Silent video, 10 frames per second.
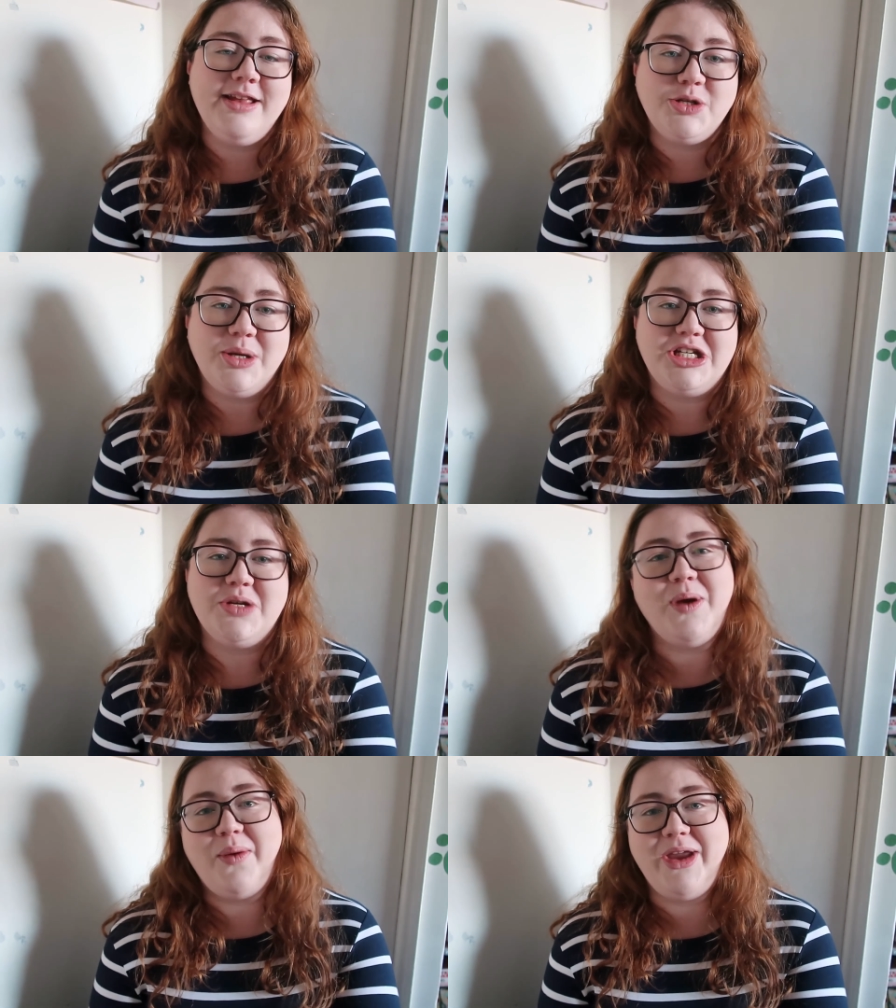
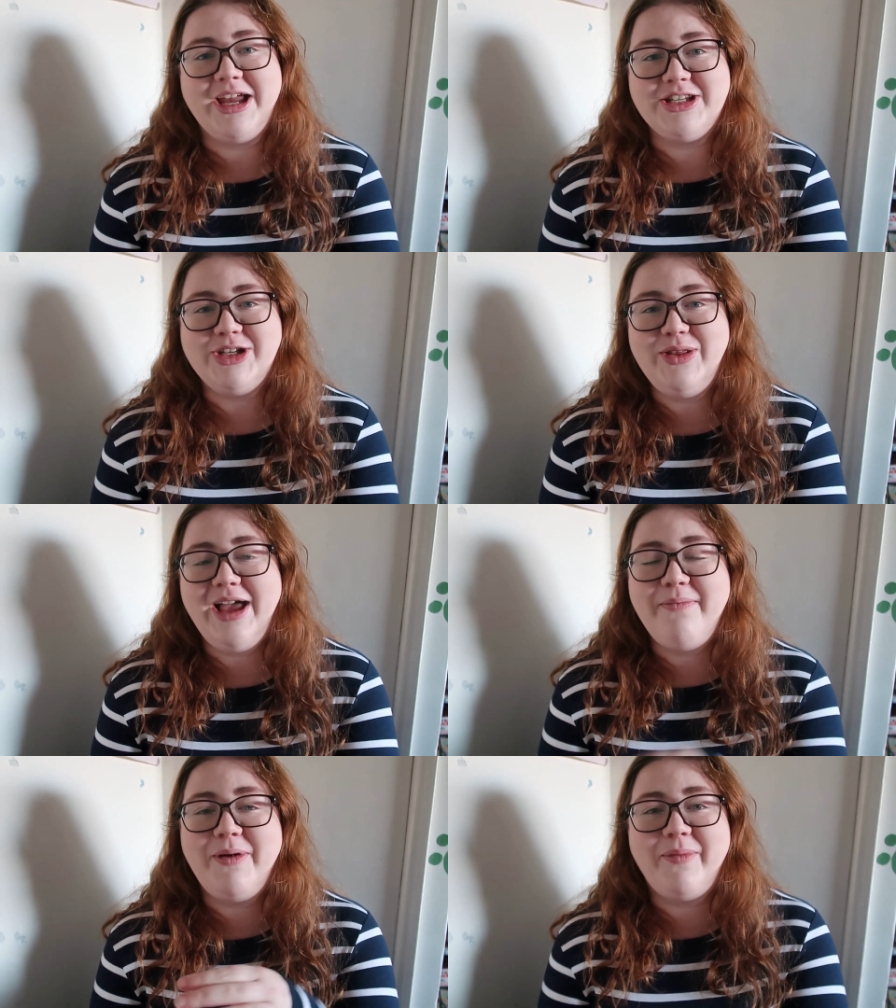situation where we can do
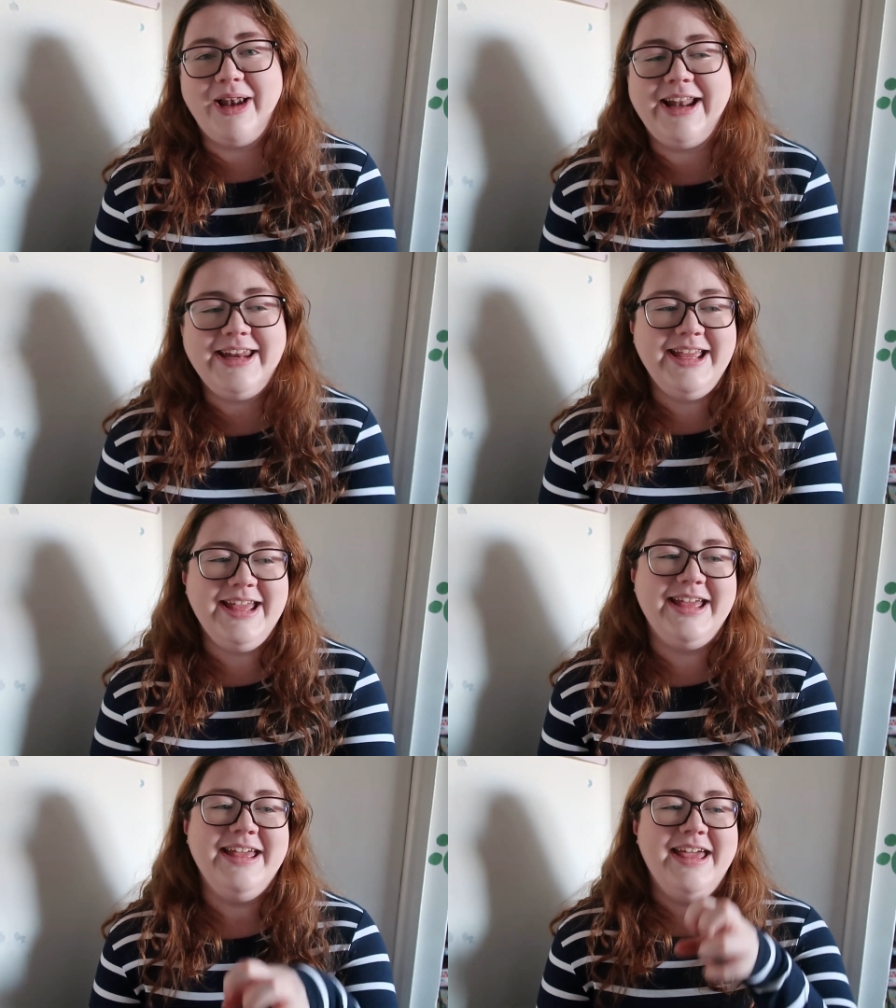that. But planning
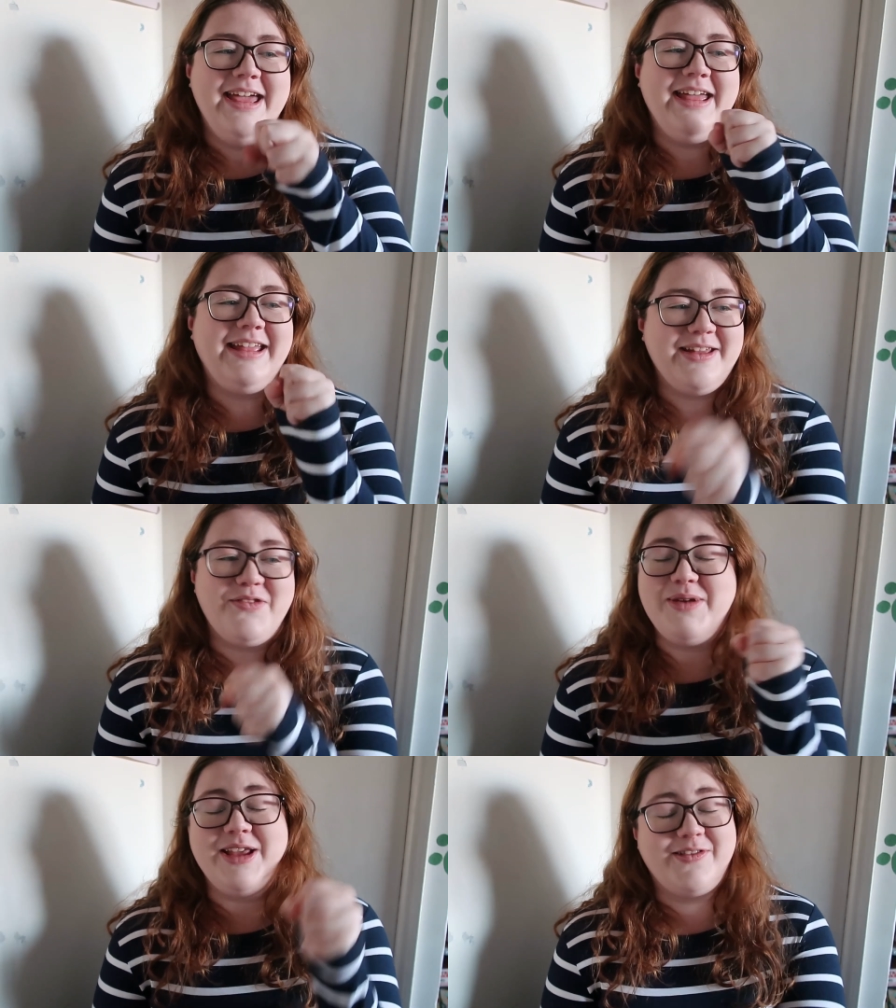it, it
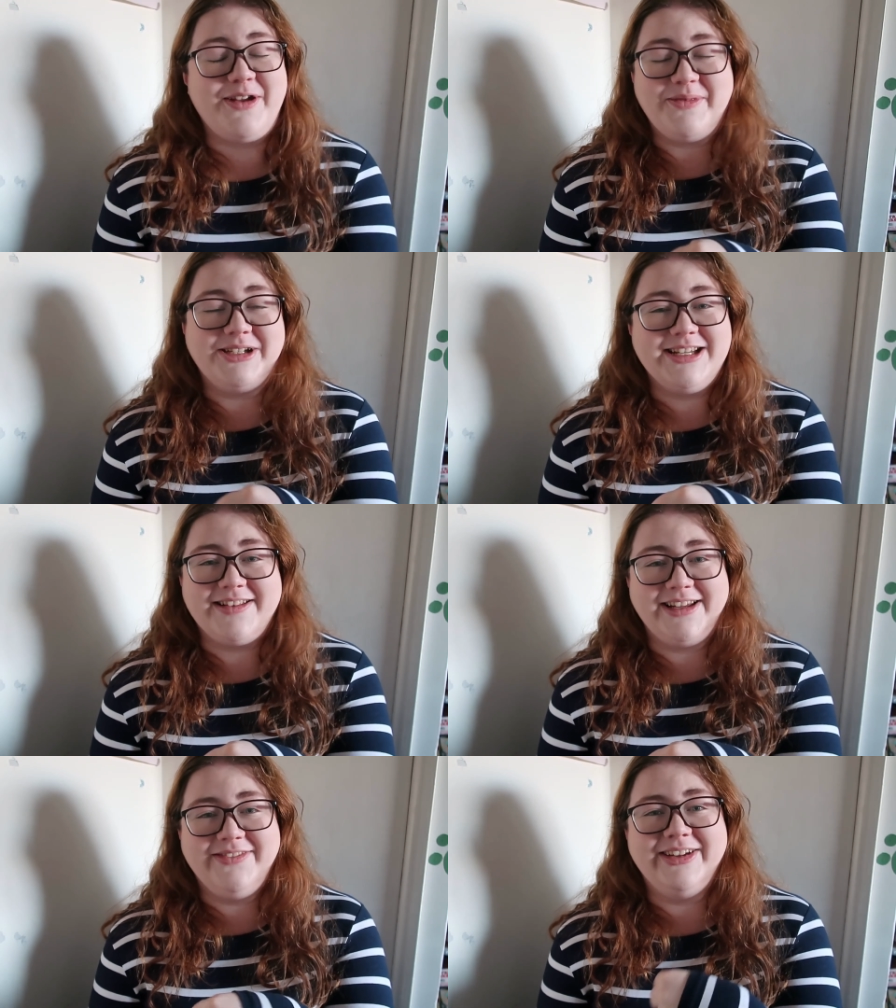gives me me so much
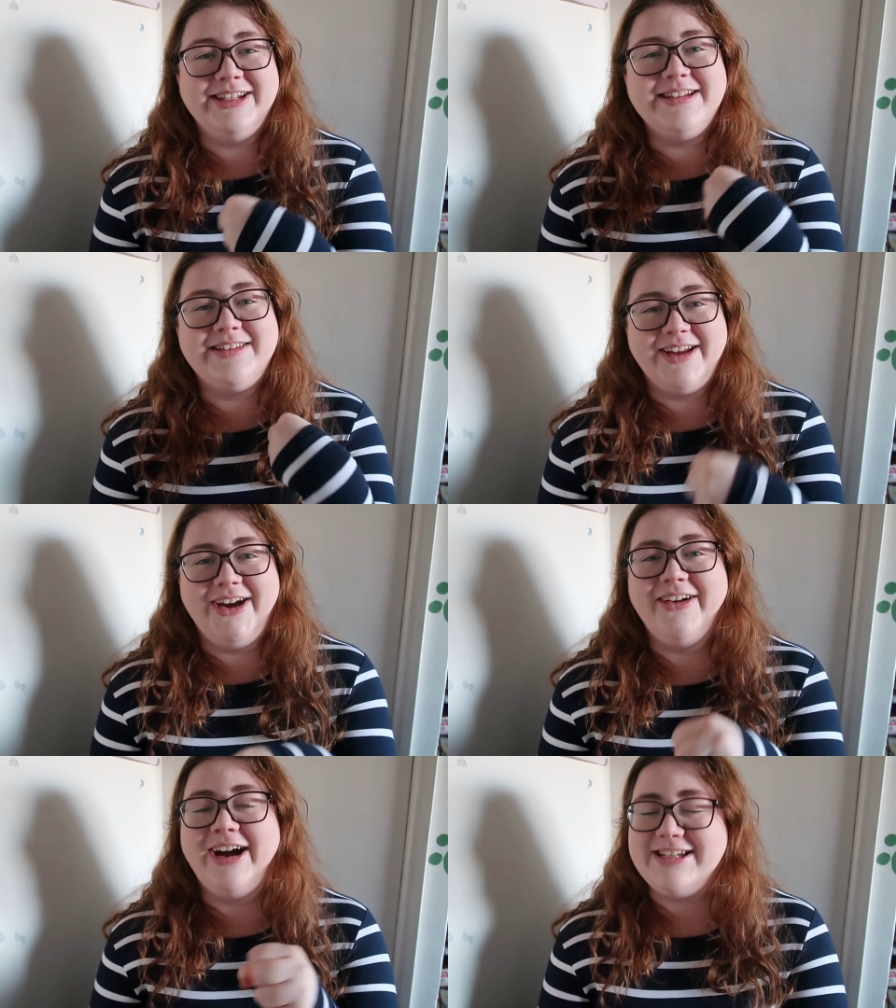excitement.
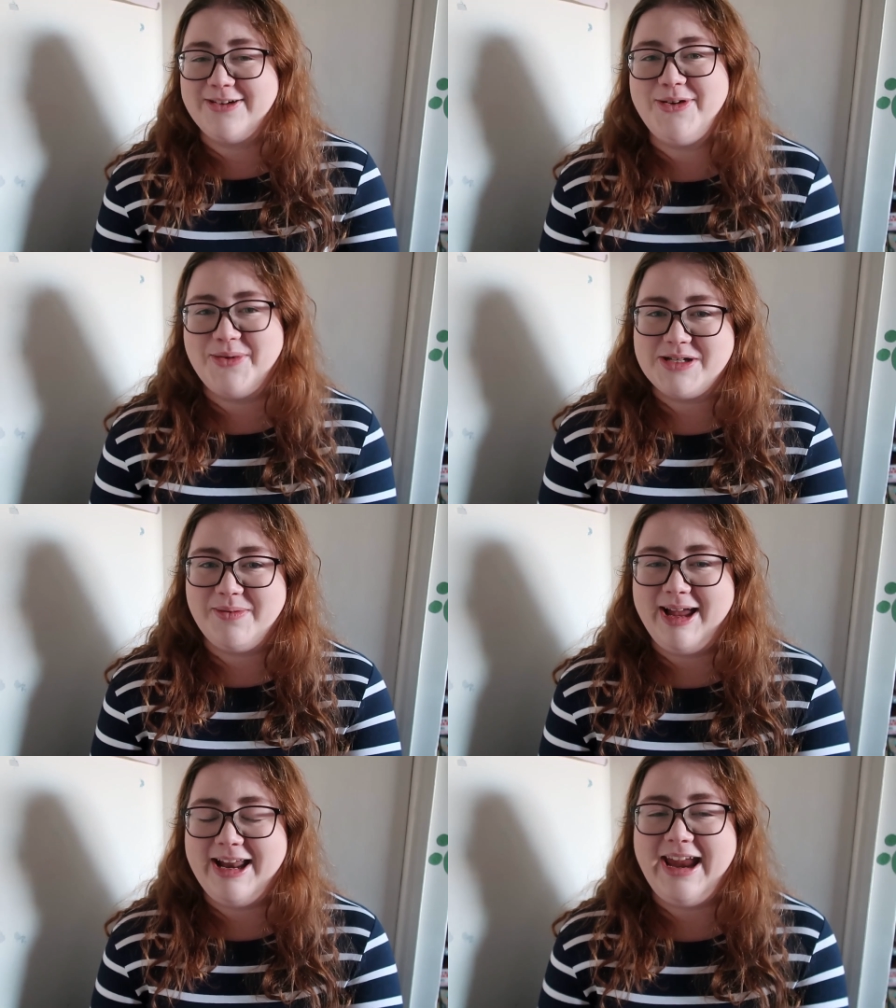So I definitely want to
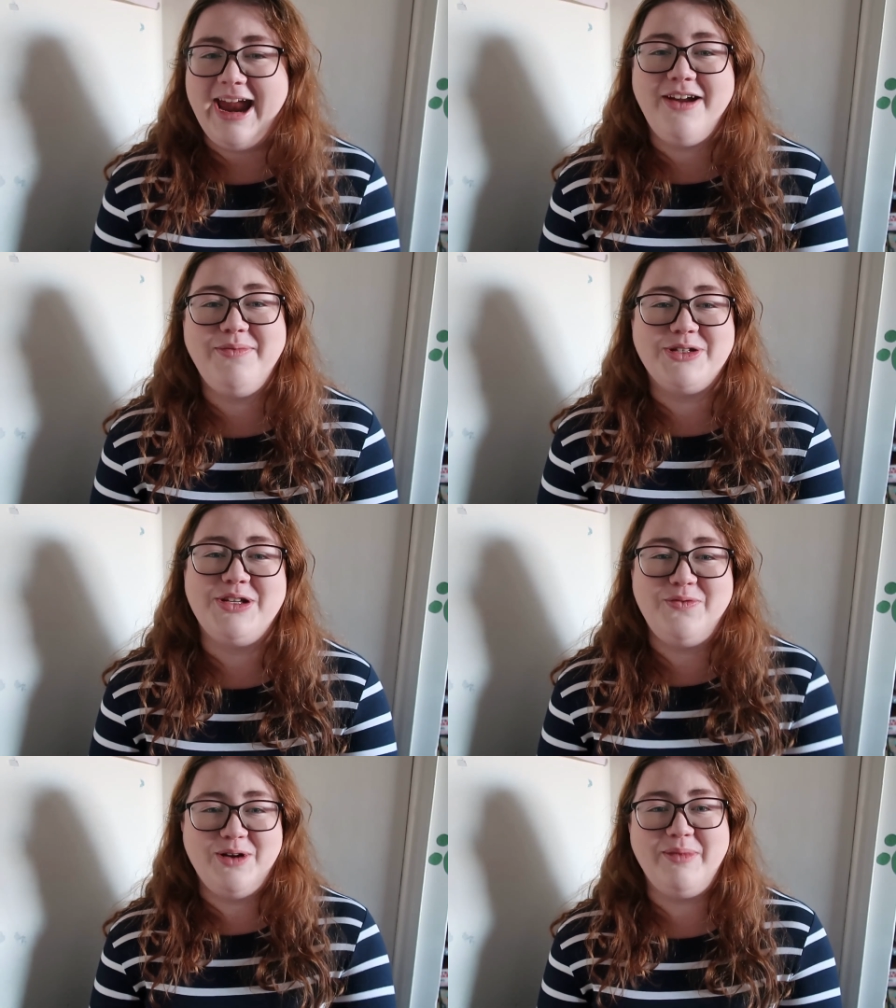plan a Harry
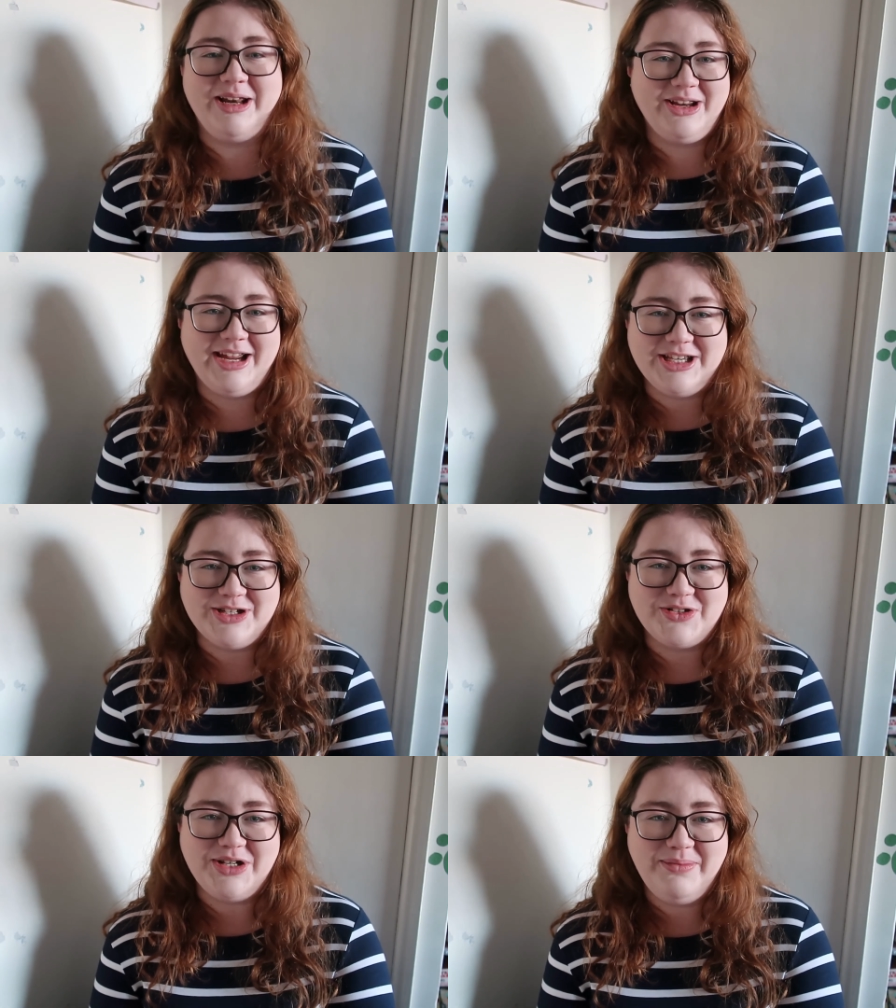Potter filming
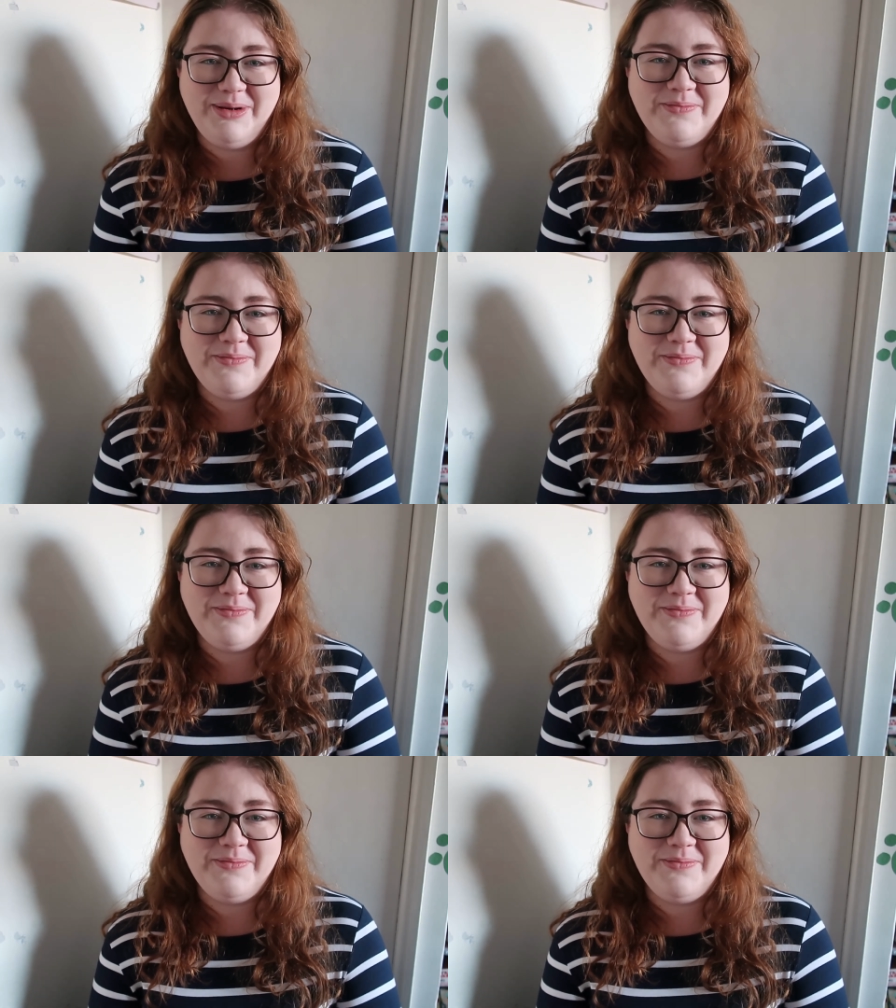location trip.